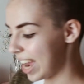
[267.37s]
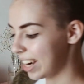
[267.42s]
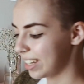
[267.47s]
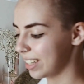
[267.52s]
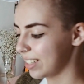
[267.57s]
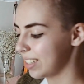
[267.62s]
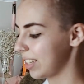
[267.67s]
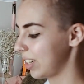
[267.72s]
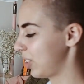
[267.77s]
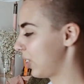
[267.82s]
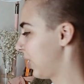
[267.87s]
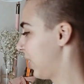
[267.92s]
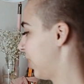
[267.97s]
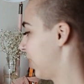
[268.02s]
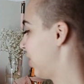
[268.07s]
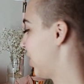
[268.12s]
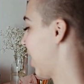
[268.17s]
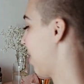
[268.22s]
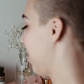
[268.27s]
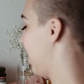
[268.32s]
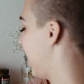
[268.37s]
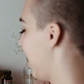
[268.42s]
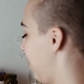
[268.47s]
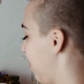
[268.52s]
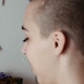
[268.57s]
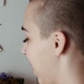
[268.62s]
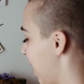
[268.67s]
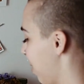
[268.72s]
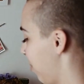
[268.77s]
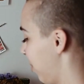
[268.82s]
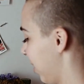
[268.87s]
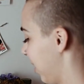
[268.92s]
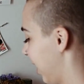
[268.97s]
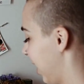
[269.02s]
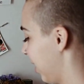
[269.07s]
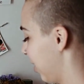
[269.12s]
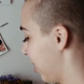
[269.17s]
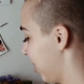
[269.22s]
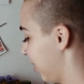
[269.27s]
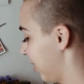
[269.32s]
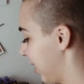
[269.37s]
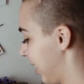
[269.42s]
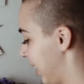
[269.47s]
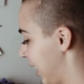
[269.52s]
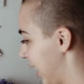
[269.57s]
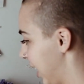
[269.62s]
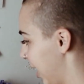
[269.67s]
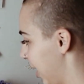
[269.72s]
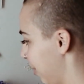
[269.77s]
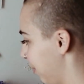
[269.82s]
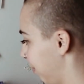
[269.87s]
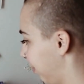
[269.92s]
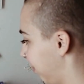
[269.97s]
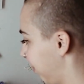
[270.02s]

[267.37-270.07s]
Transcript: I did such a good job keeping up with it through the year.